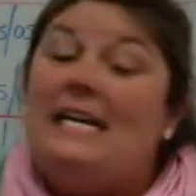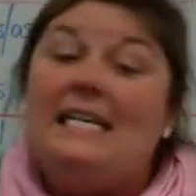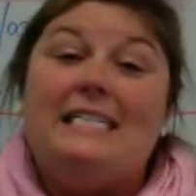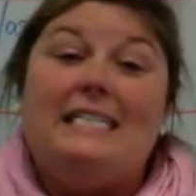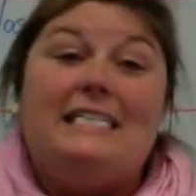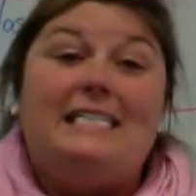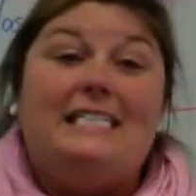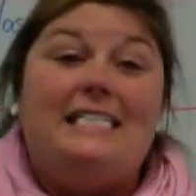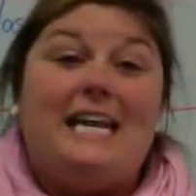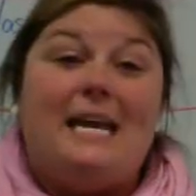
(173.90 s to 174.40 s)

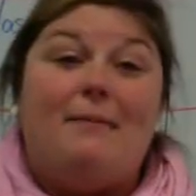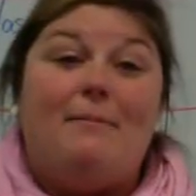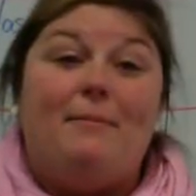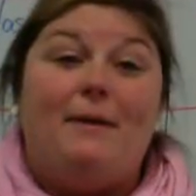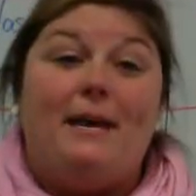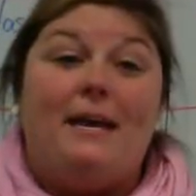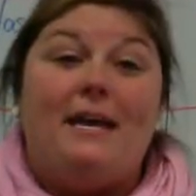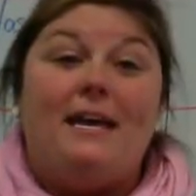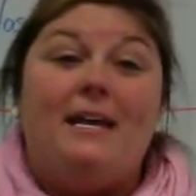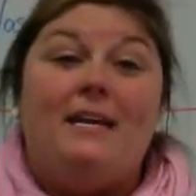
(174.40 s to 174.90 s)

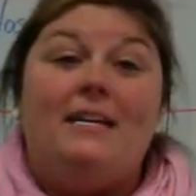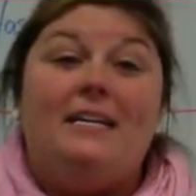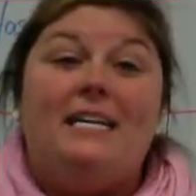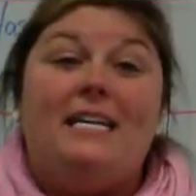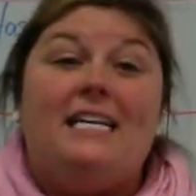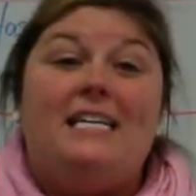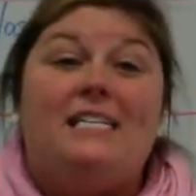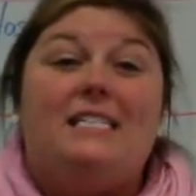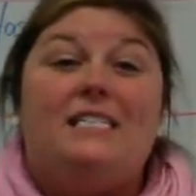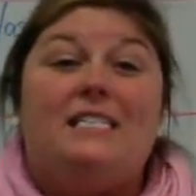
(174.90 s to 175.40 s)
Deber
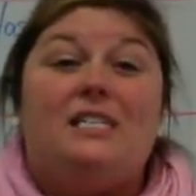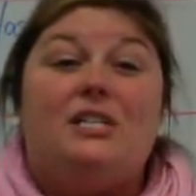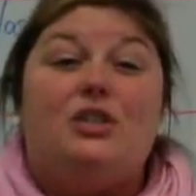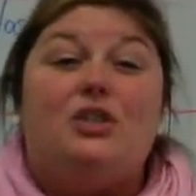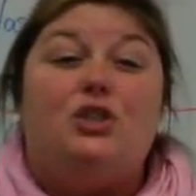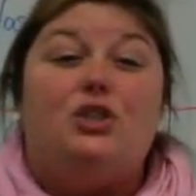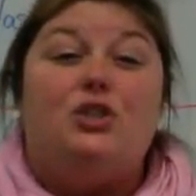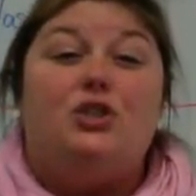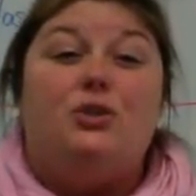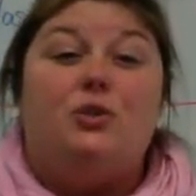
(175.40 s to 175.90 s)
is
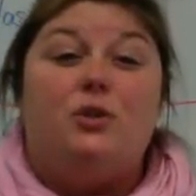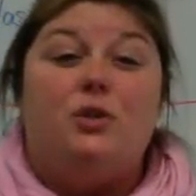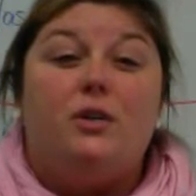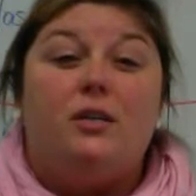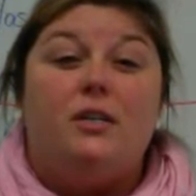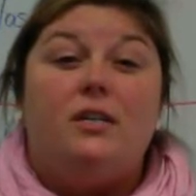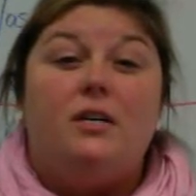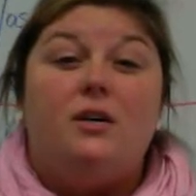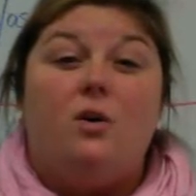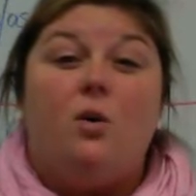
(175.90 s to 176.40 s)

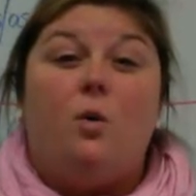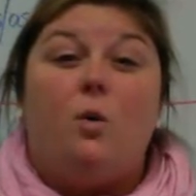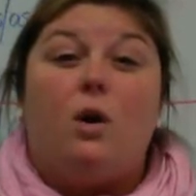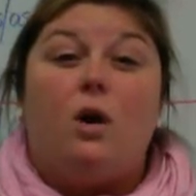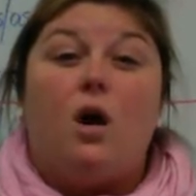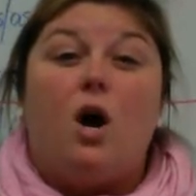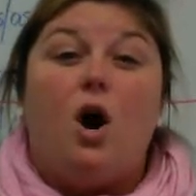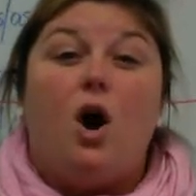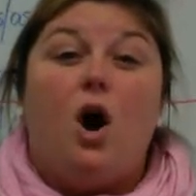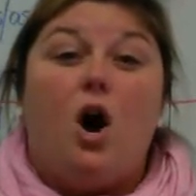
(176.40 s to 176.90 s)
should
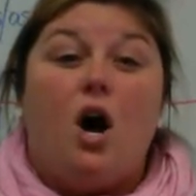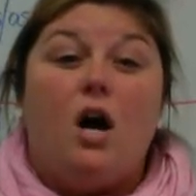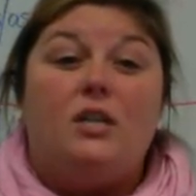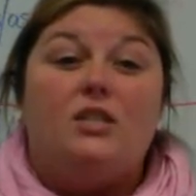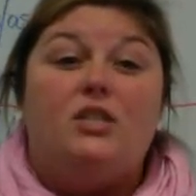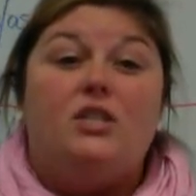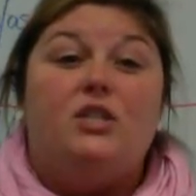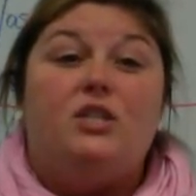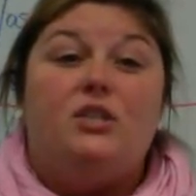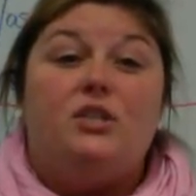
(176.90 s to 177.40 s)
or
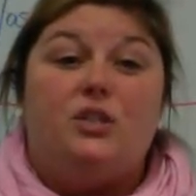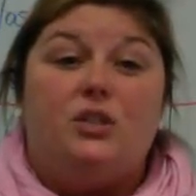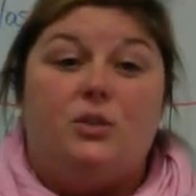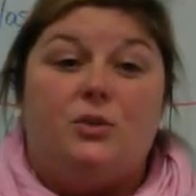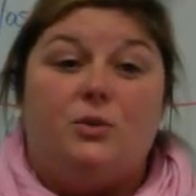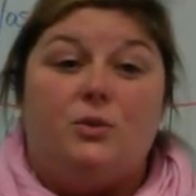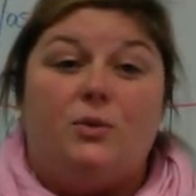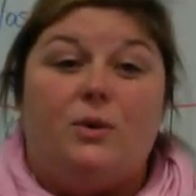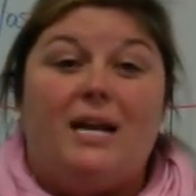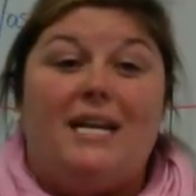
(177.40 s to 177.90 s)
ought
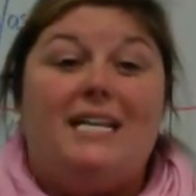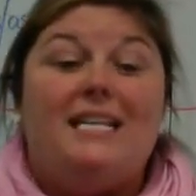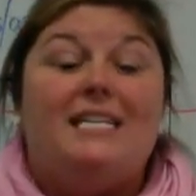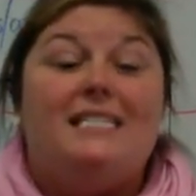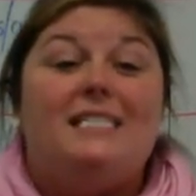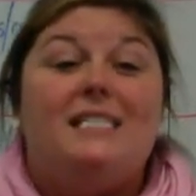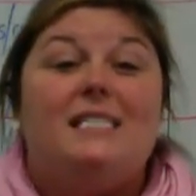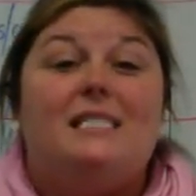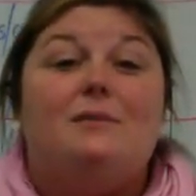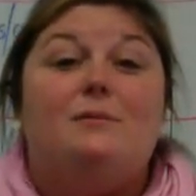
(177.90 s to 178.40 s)
to, and
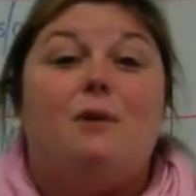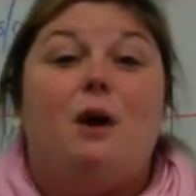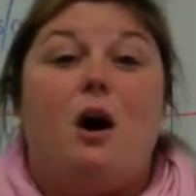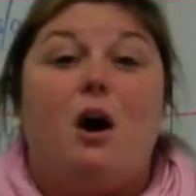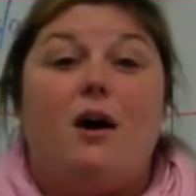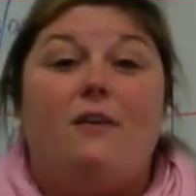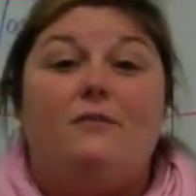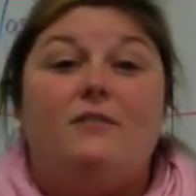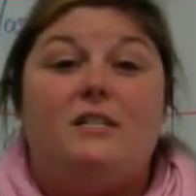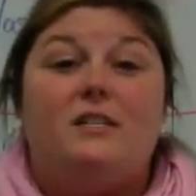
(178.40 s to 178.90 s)
this is
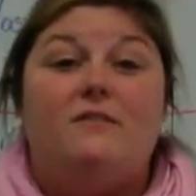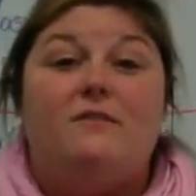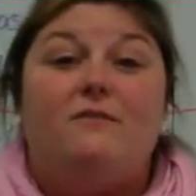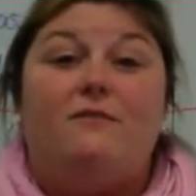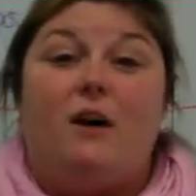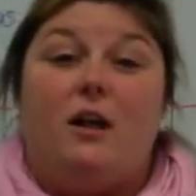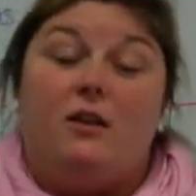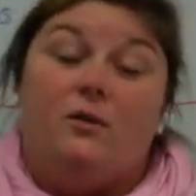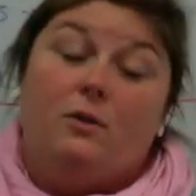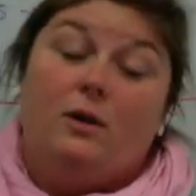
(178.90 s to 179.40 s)
often,
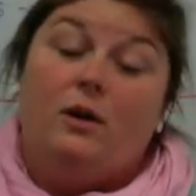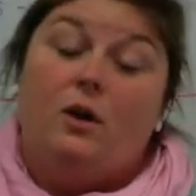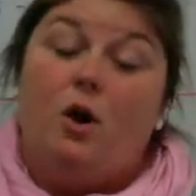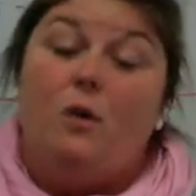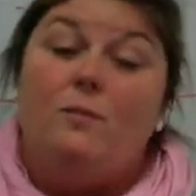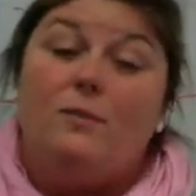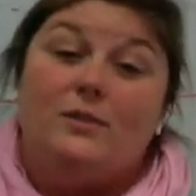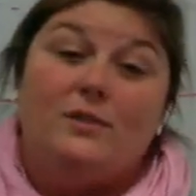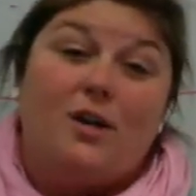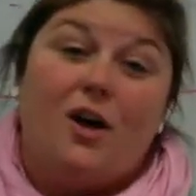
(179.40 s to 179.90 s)

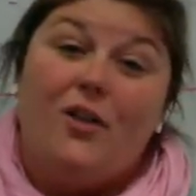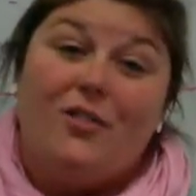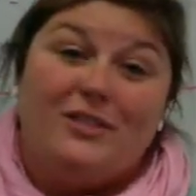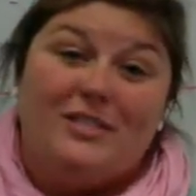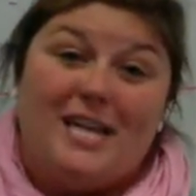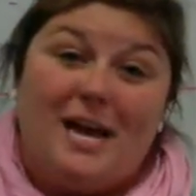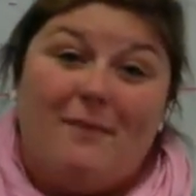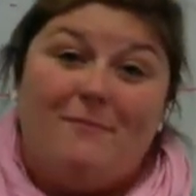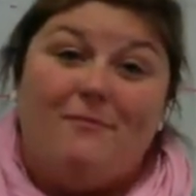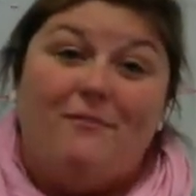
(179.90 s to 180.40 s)
almost all the
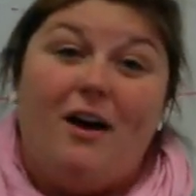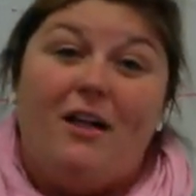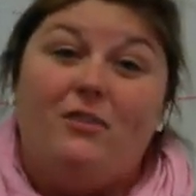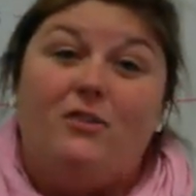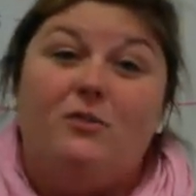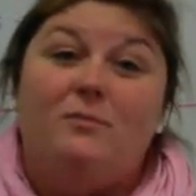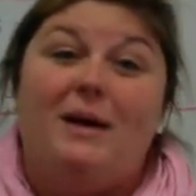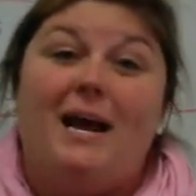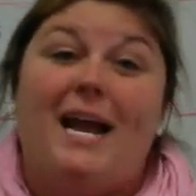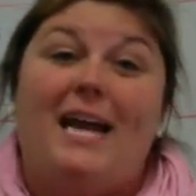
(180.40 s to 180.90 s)
time,
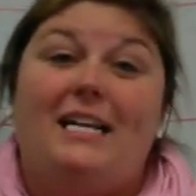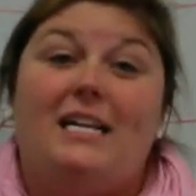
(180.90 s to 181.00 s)
followed by an